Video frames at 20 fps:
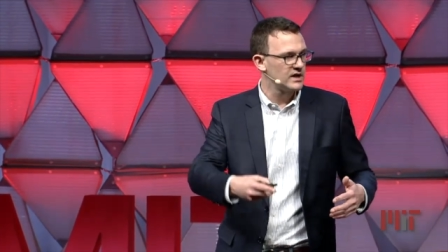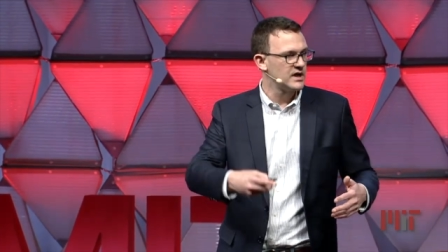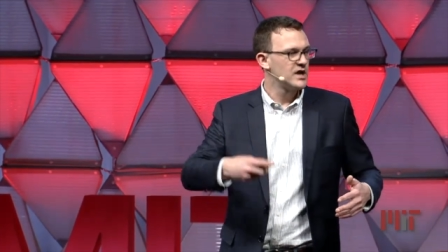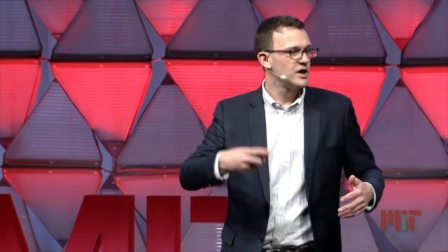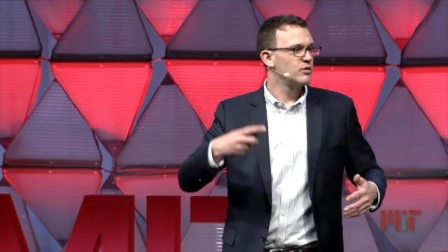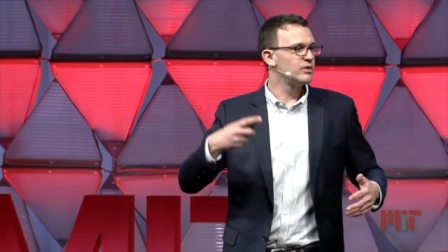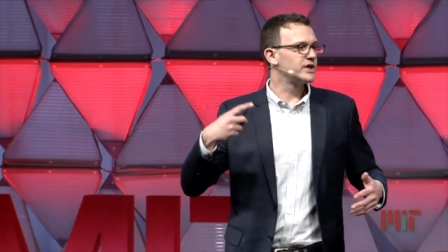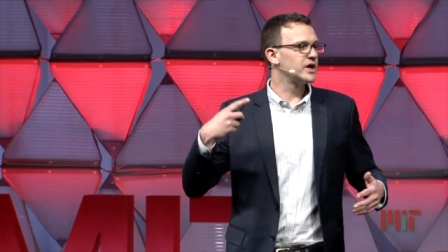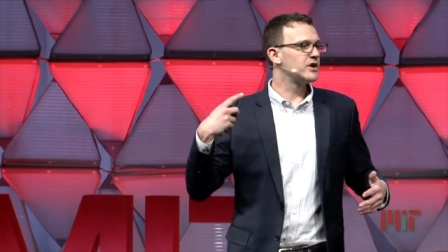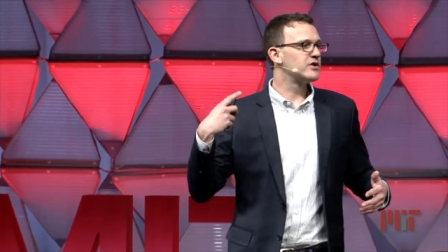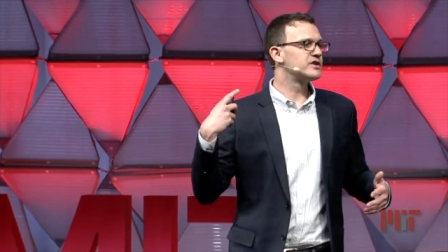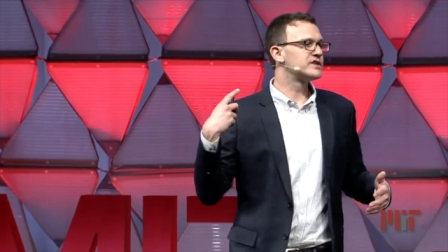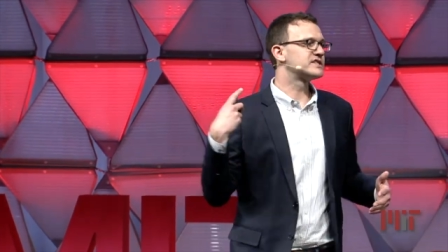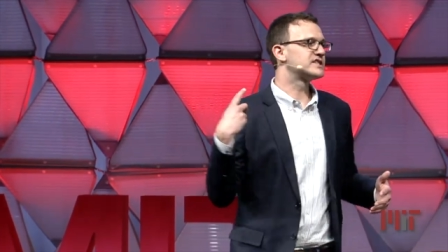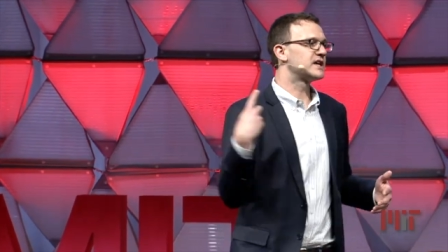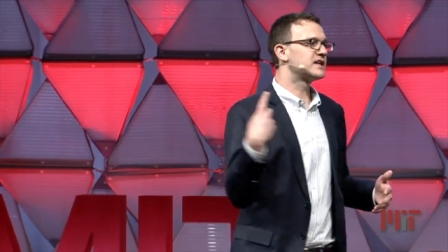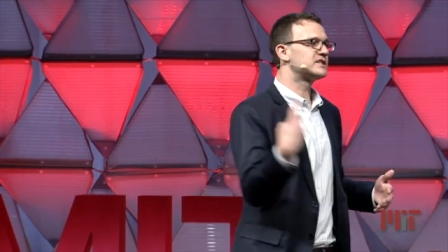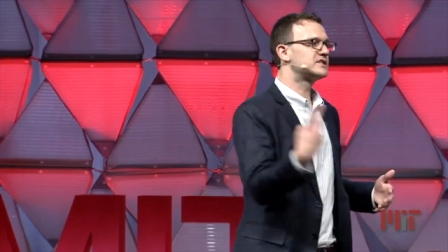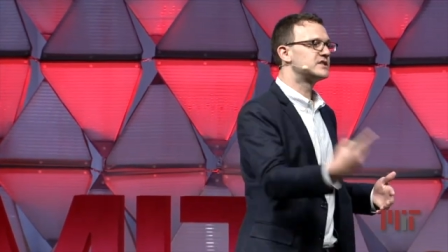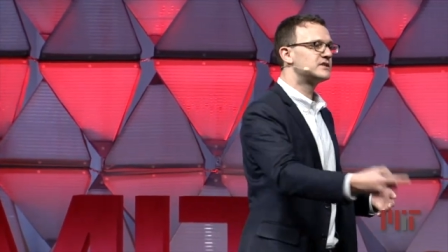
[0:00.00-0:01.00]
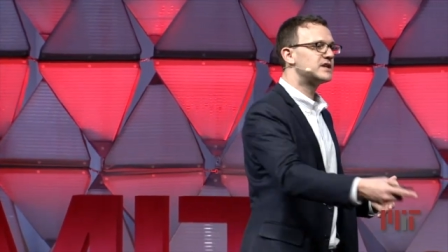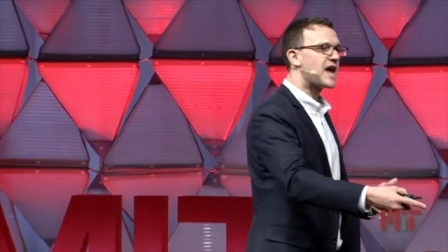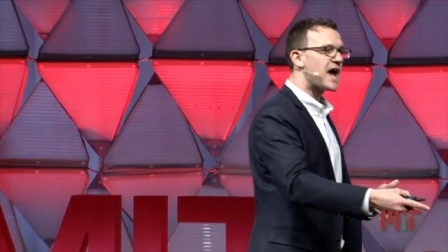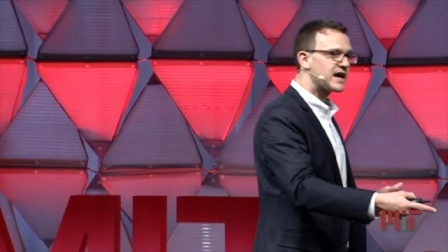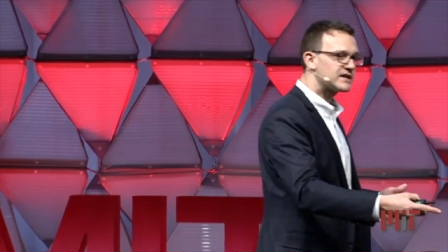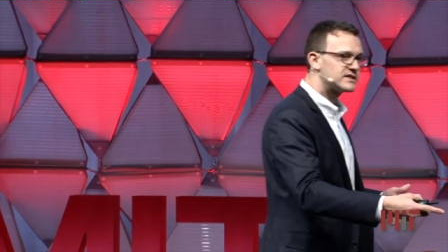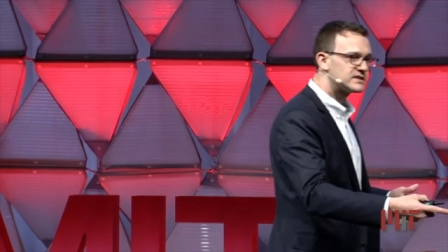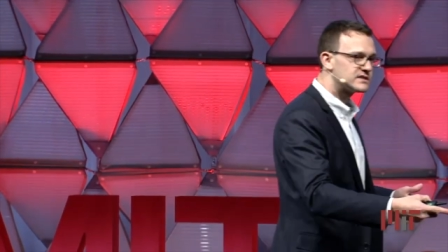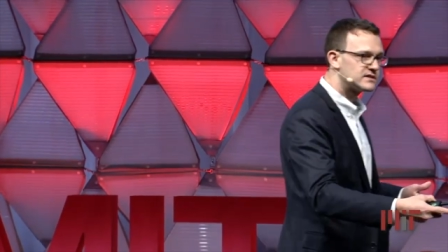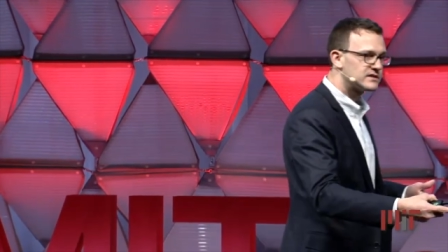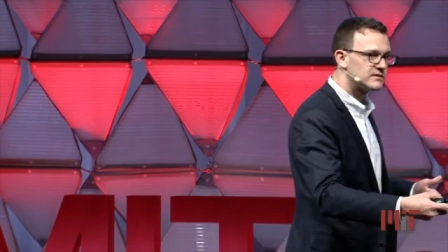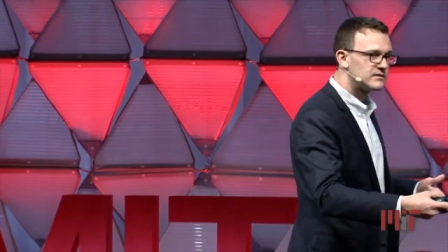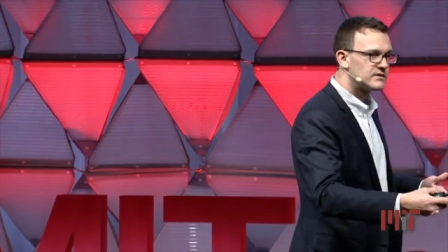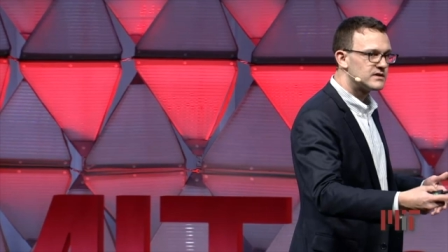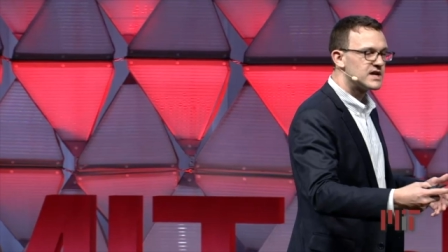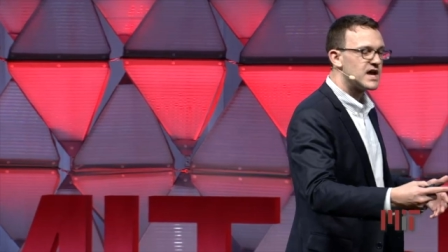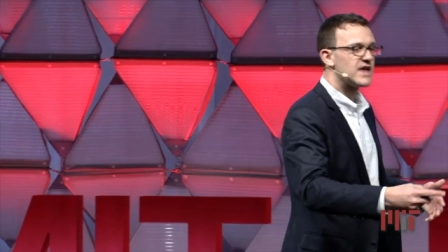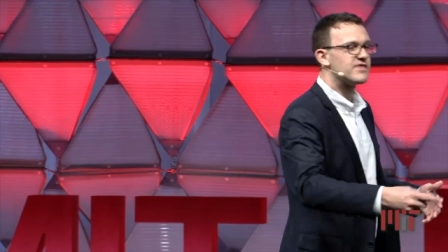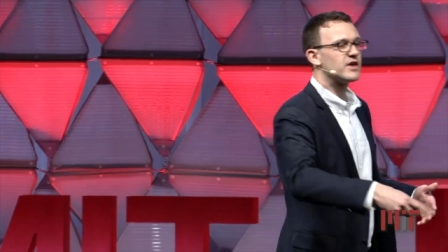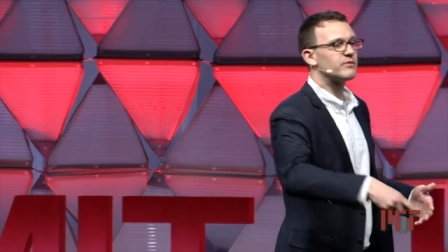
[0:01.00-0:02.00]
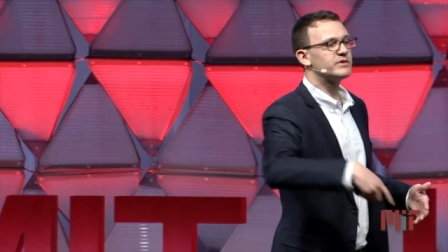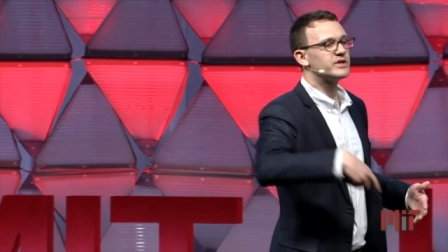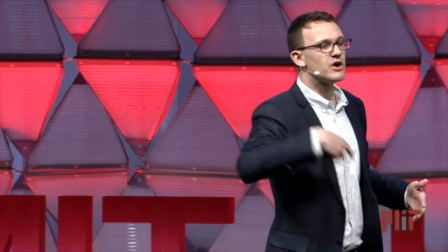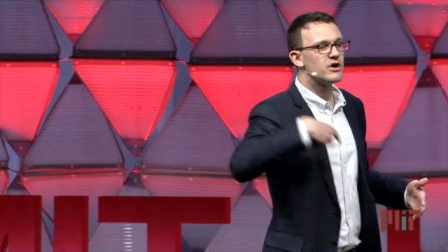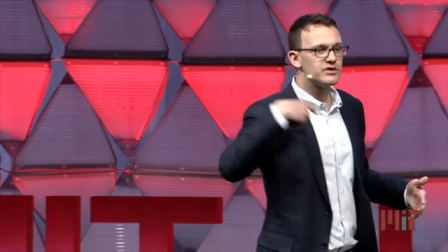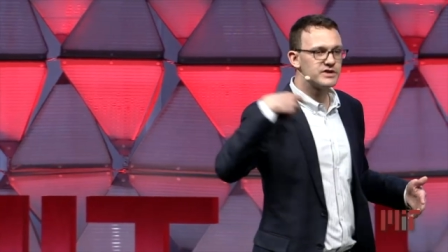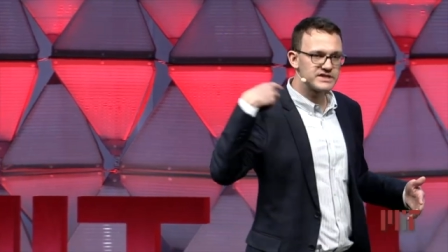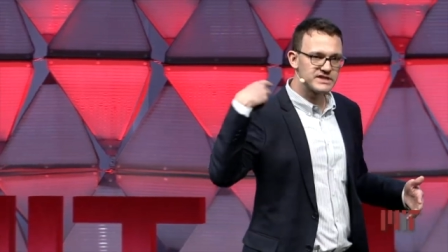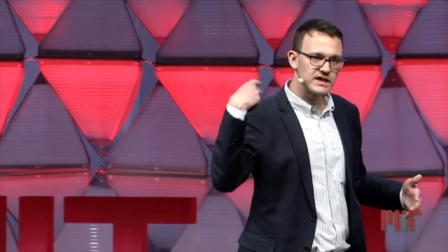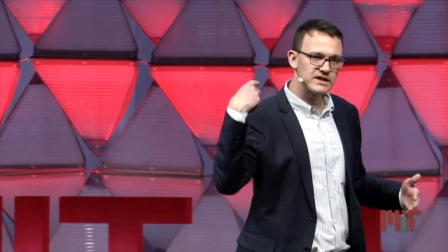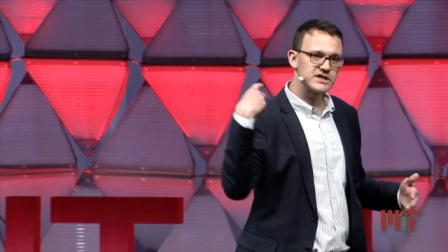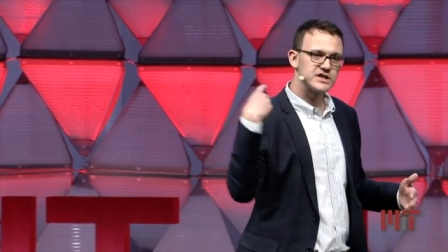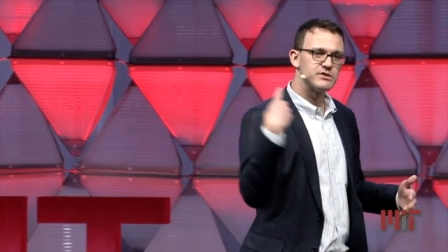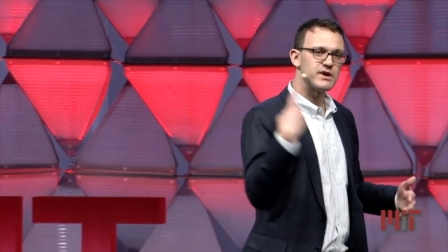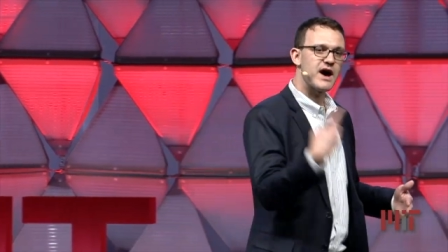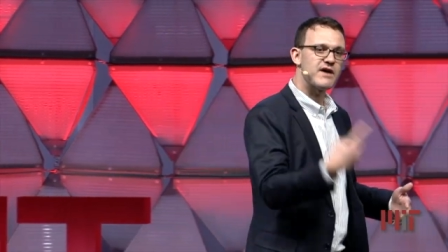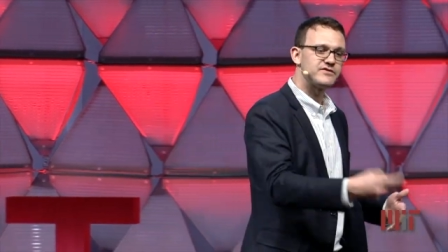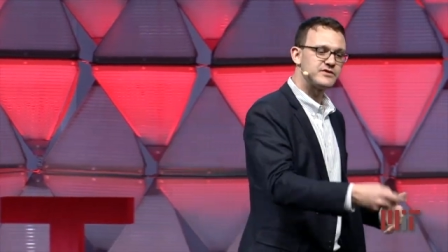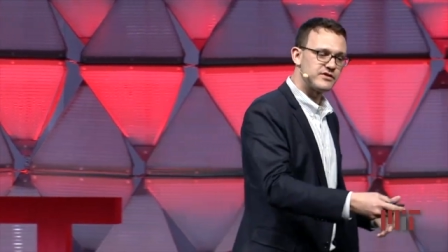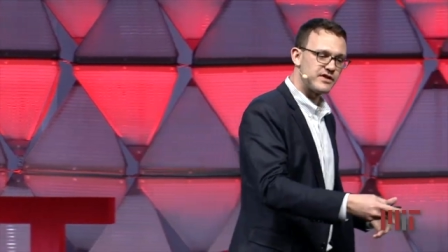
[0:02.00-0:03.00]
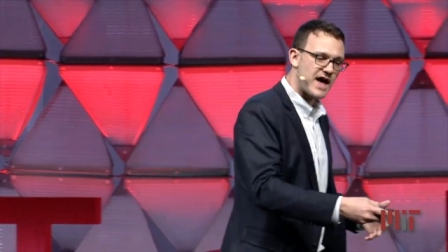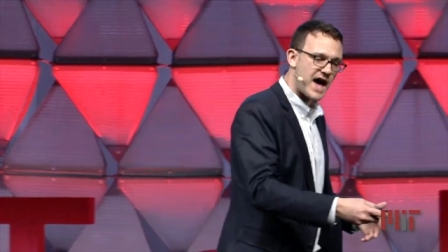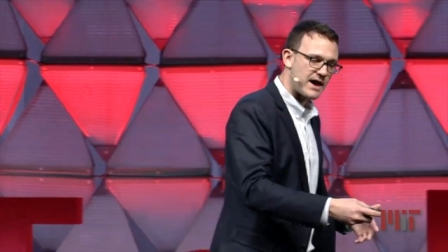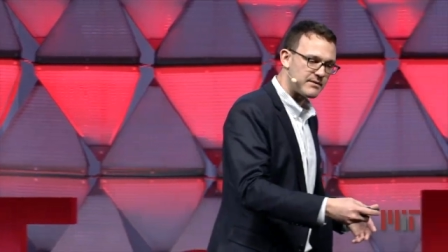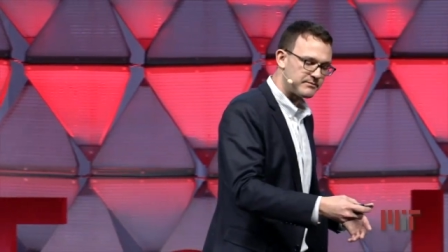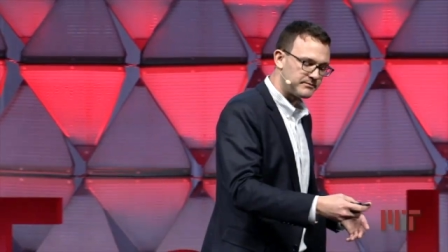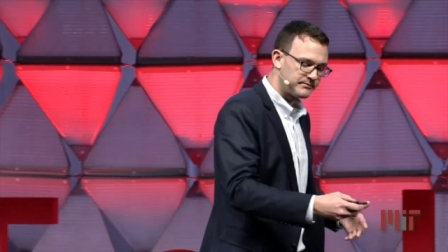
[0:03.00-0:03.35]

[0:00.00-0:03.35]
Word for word: we know who to send it to next, and then we know who to send it to after that.